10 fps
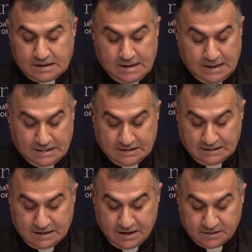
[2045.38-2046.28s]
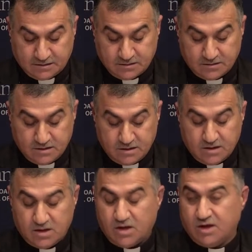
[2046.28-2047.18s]
and the like.
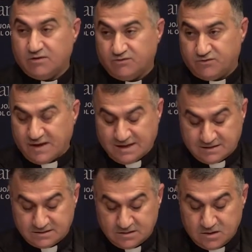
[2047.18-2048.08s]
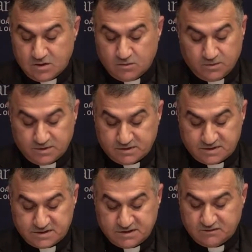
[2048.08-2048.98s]
In fact, we
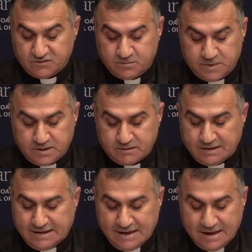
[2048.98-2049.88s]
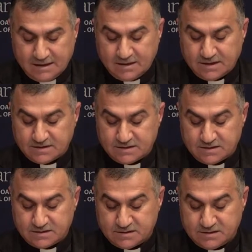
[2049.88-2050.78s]
received barely any
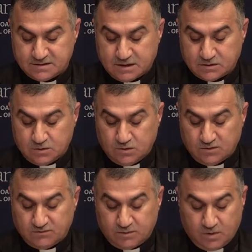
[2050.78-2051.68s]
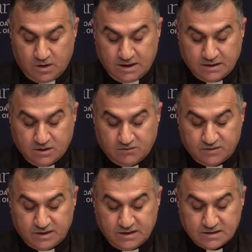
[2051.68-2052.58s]
assistance at all from any of
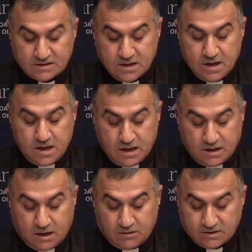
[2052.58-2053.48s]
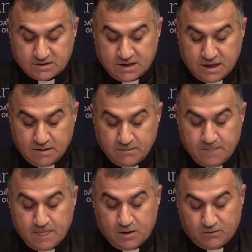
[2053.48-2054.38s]
these in our time
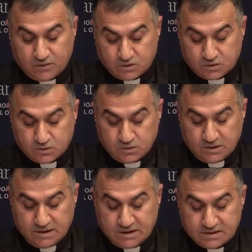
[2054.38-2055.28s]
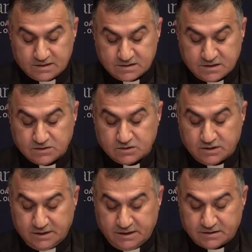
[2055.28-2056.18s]
of a truly existential
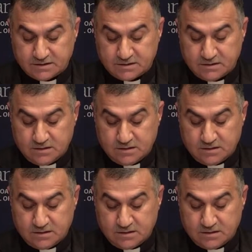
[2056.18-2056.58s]
needs.